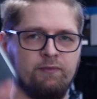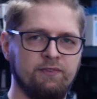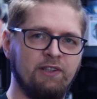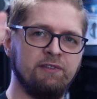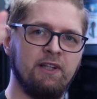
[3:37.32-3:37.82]

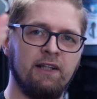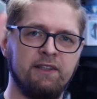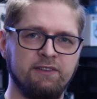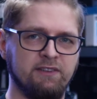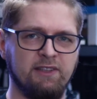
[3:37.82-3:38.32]
Something like
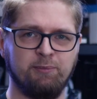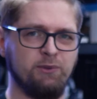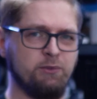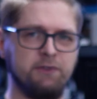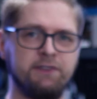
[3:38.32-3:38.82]
this is
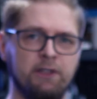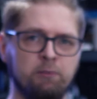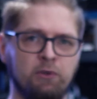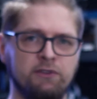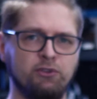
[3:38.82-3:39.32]
absolutely
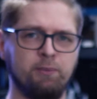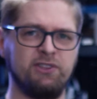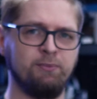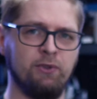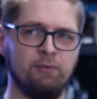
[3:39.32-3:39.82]
terrible. It's super
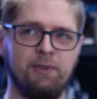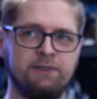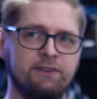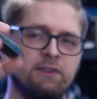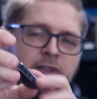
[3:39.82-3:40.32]
small,
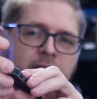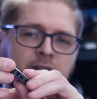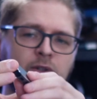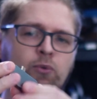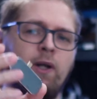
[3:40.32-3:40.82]
but
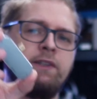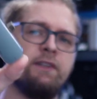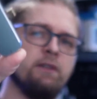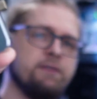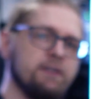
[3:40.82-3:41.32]

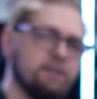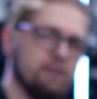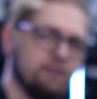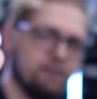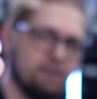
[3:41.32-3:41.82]
quality of this
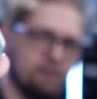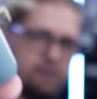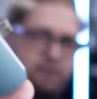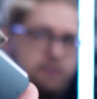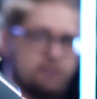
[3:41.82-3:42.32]

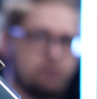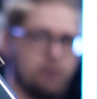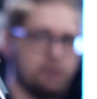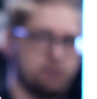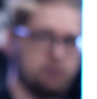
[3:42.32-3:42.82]
is just
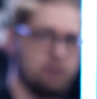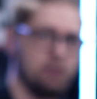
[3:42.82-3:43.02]
trash.